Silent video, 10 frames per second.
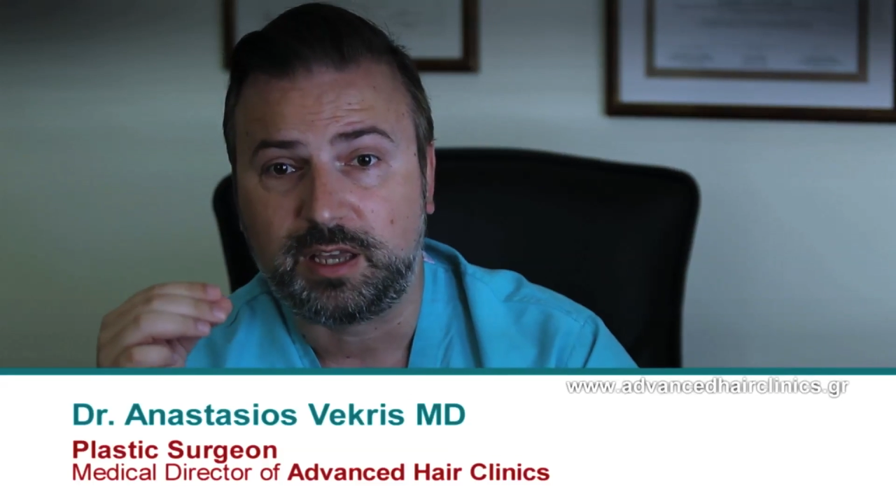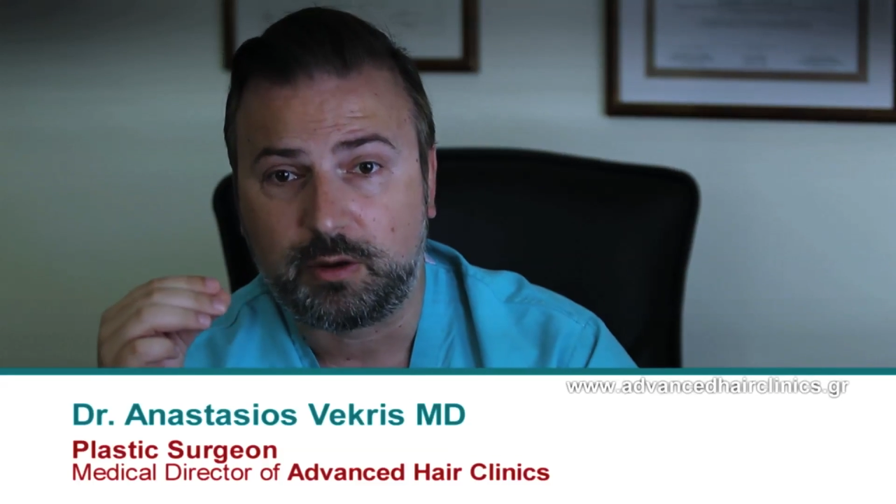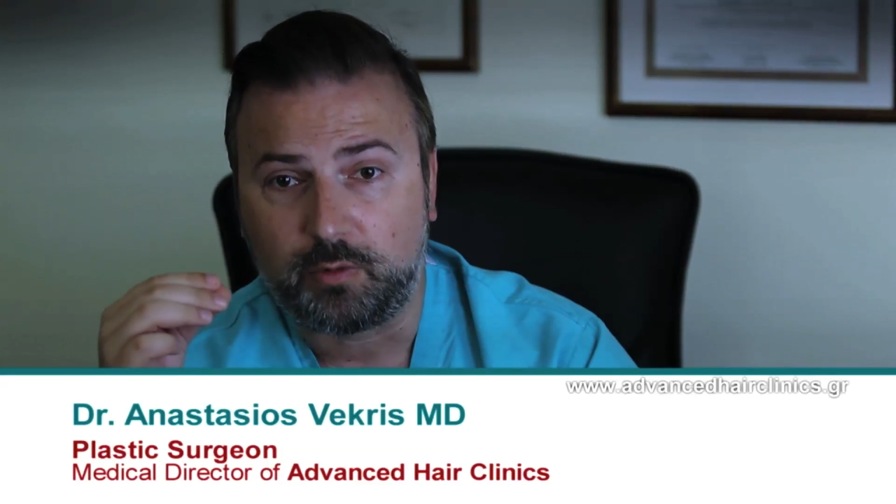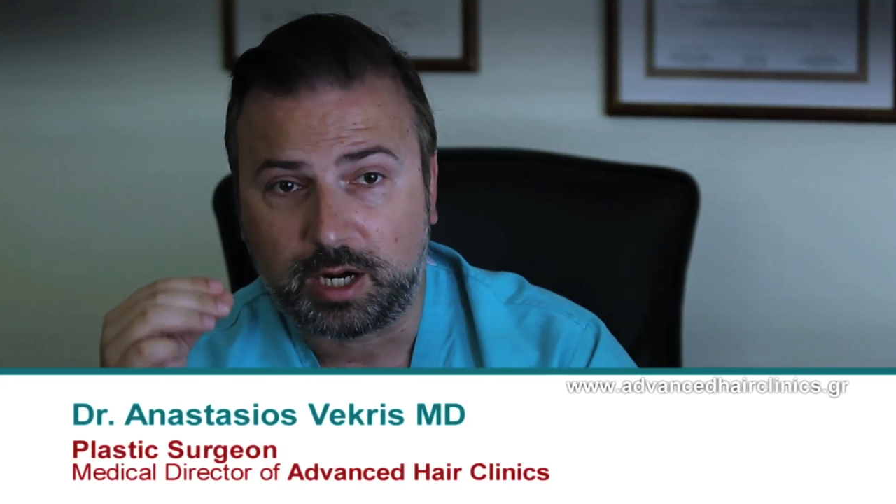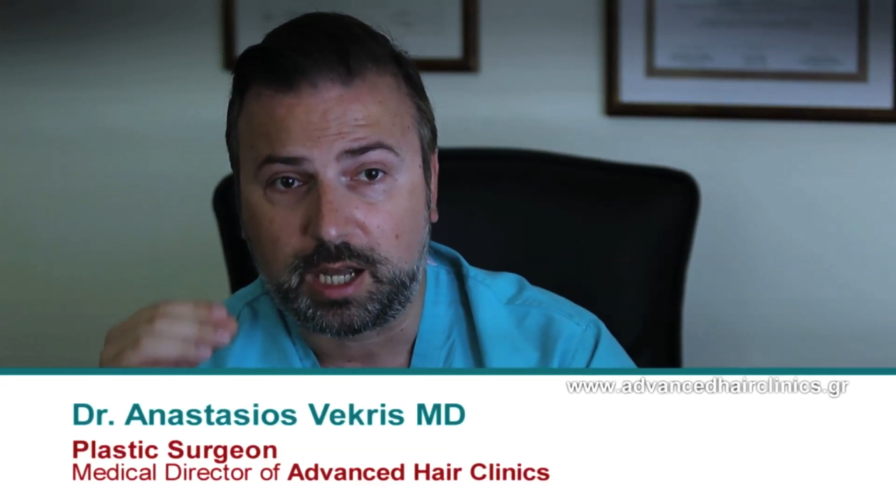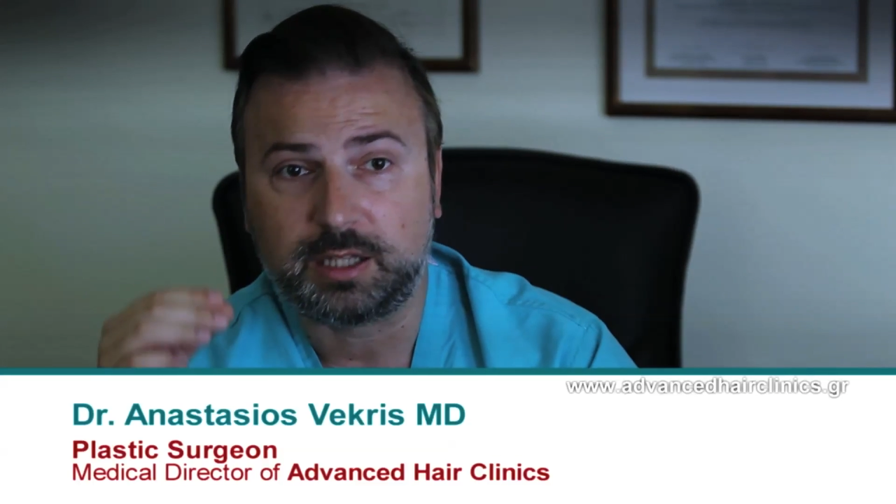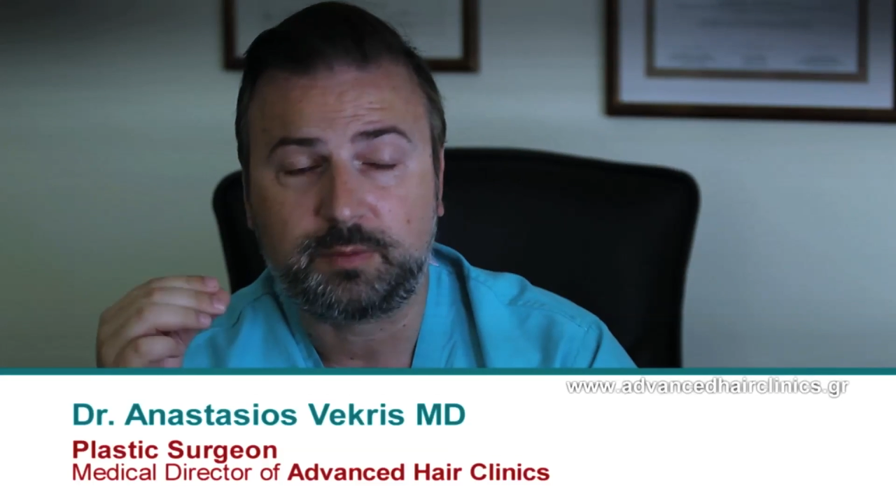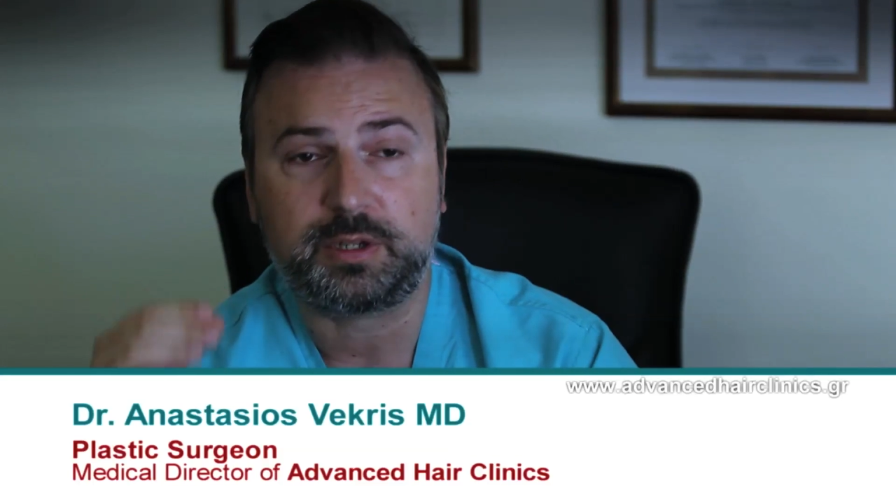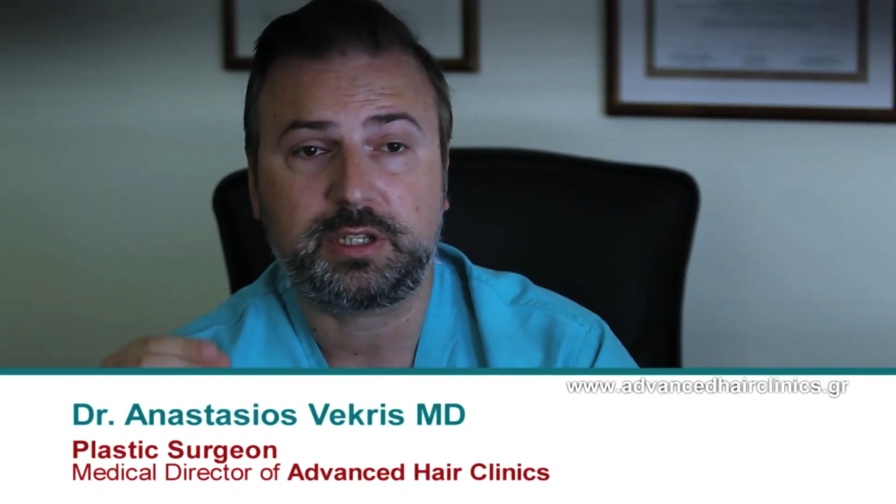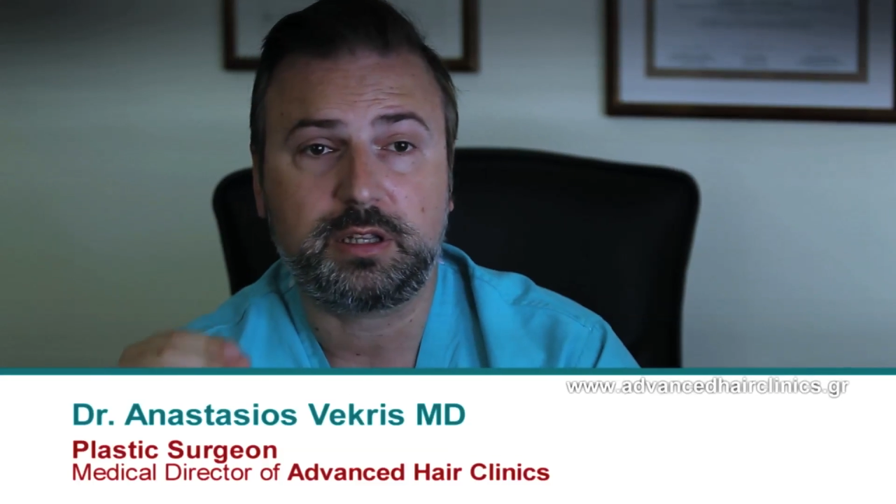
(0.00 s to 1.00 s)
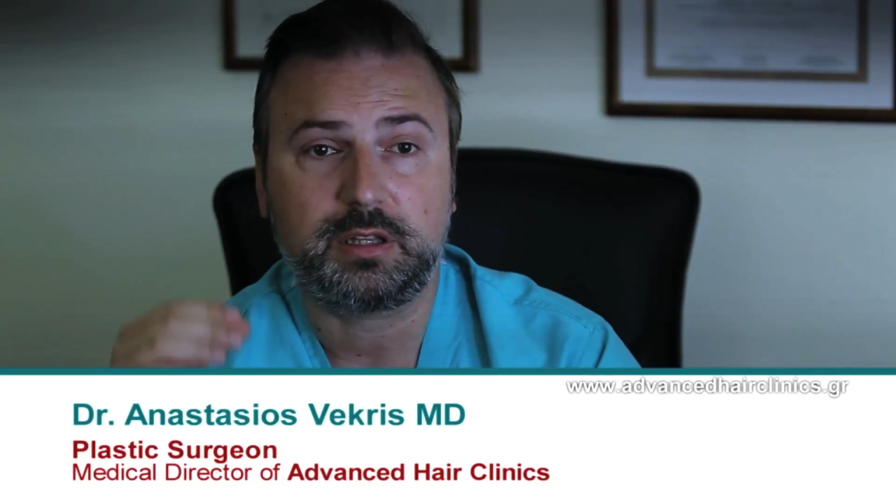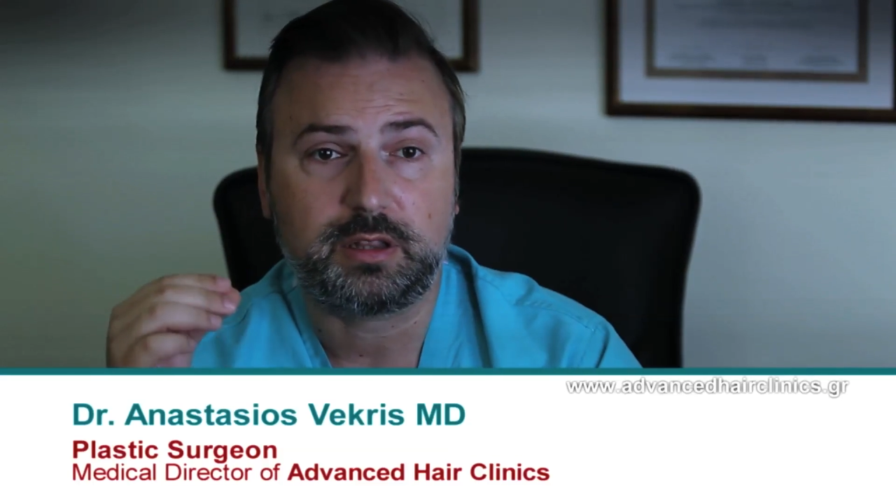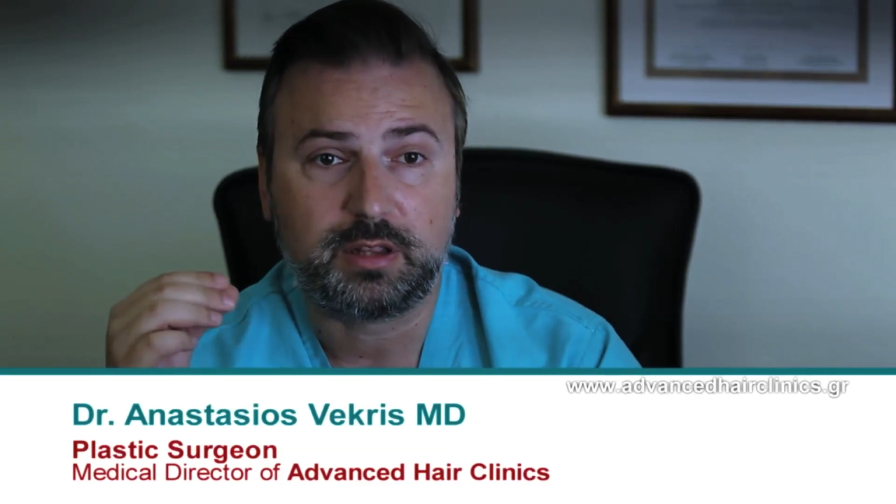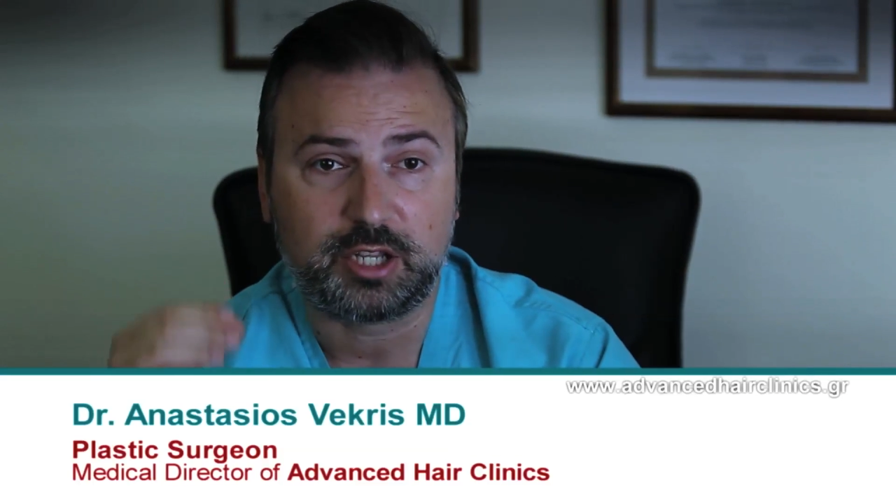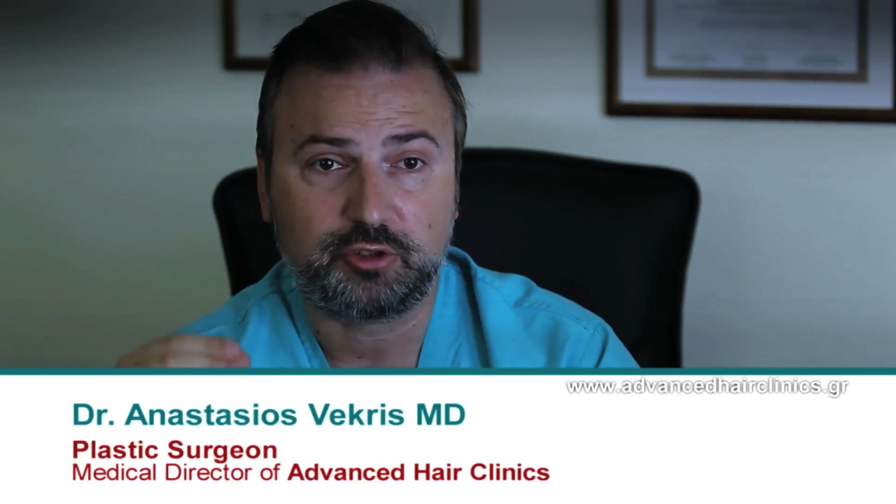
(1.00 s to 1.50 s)
a 100%
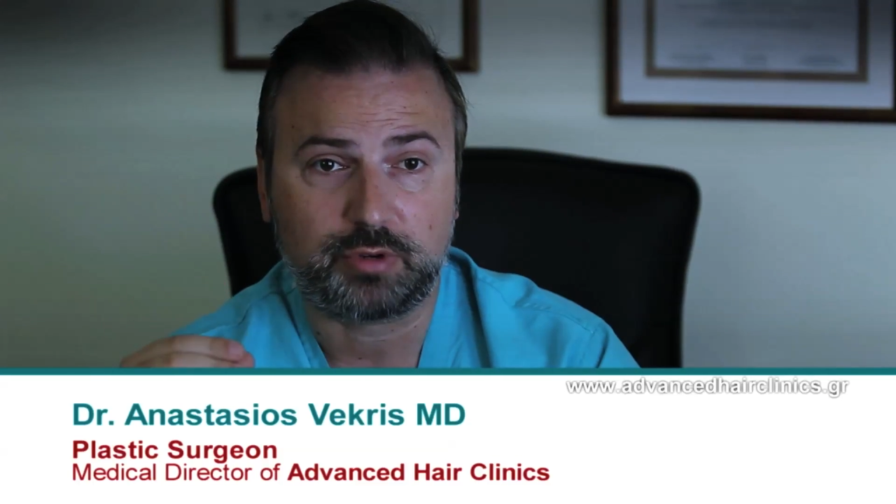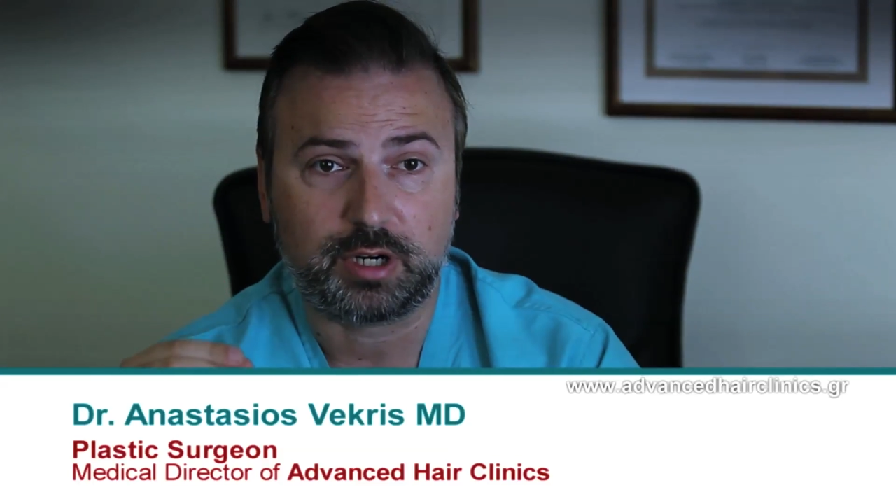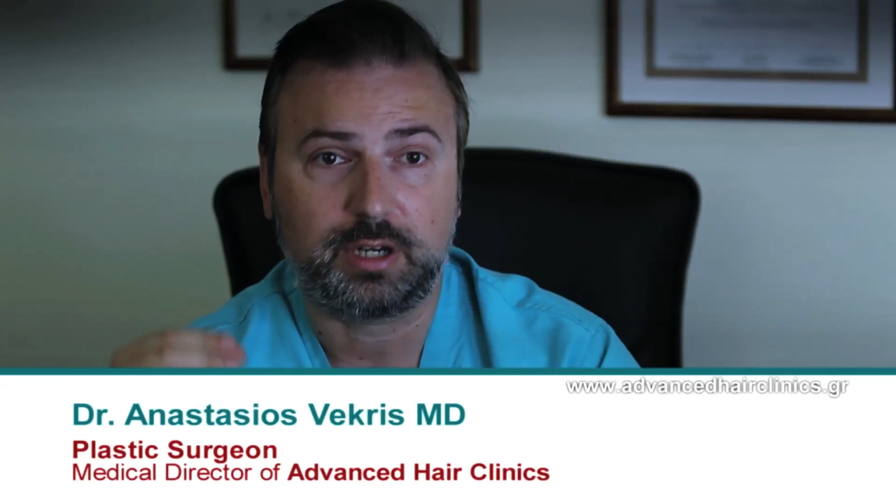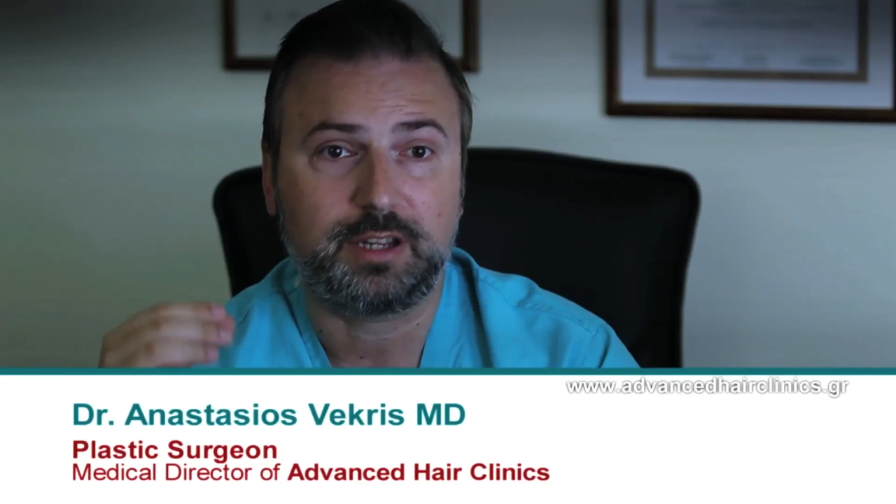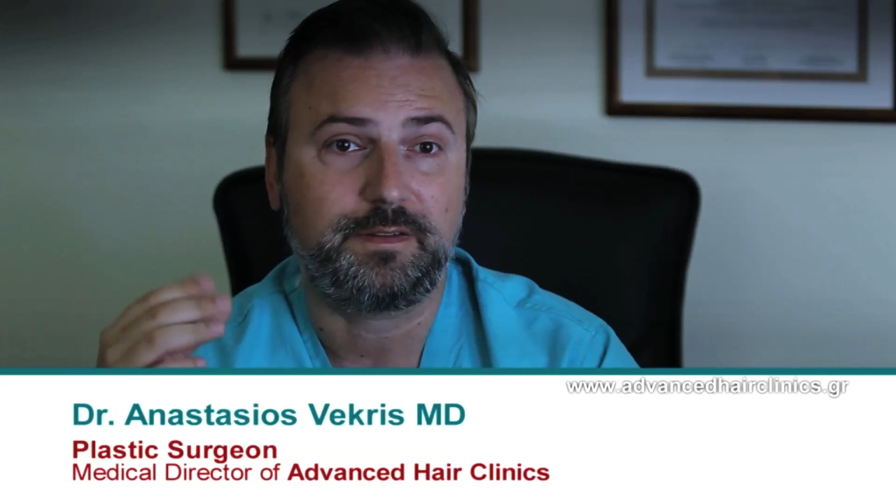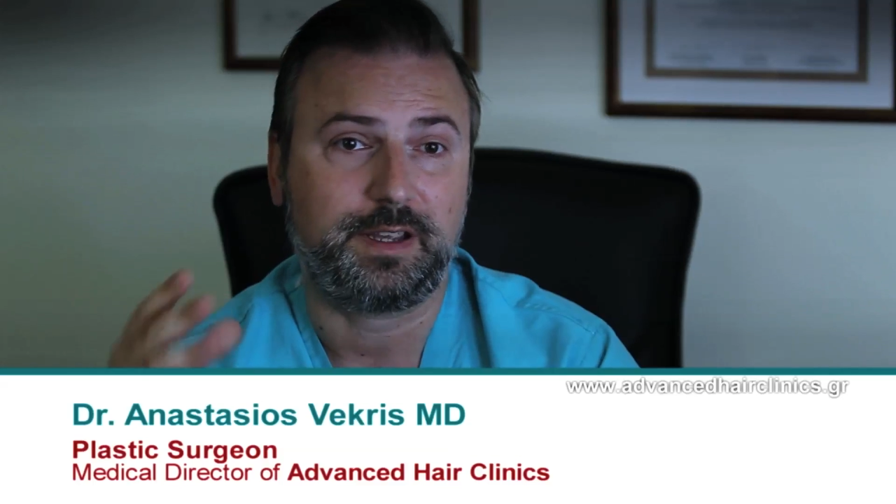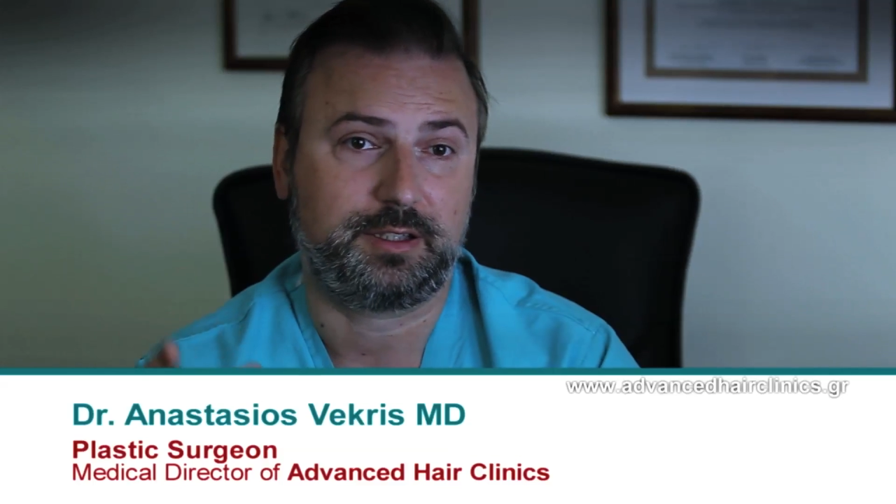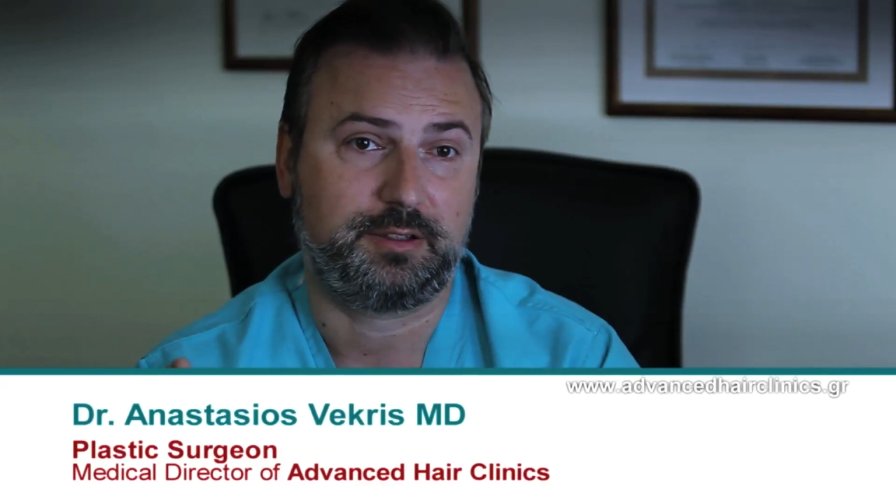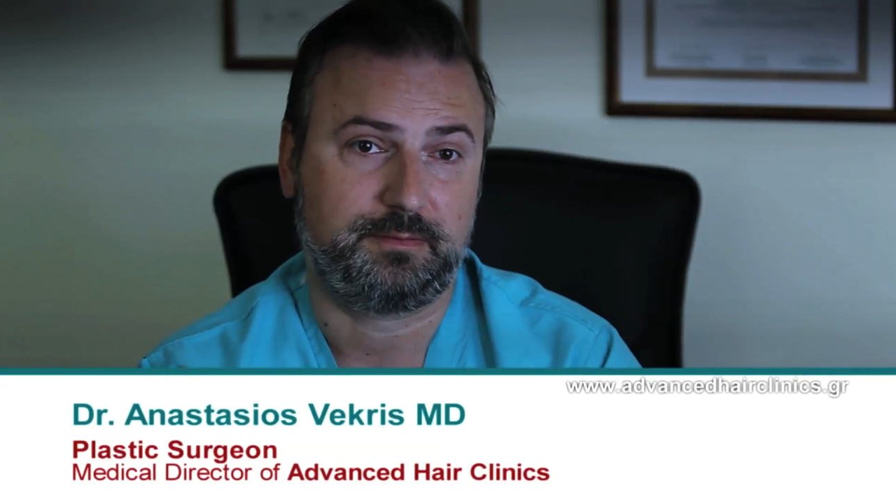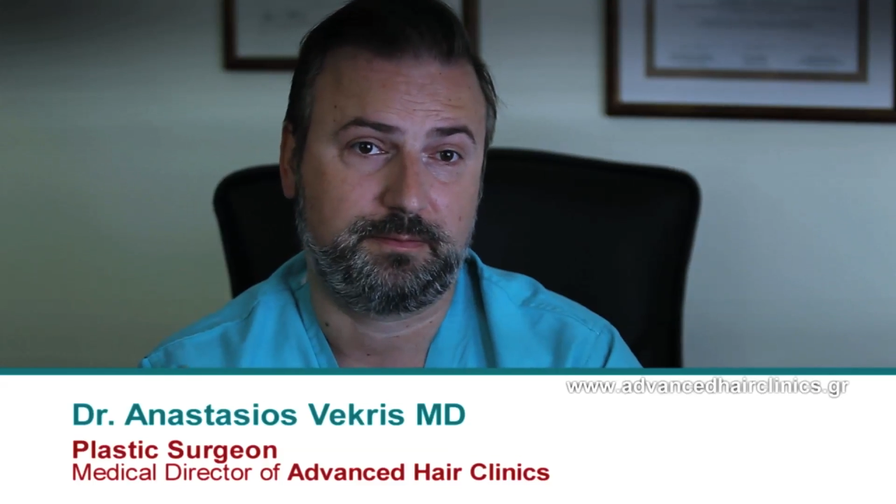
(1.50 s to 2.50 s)
natural effect.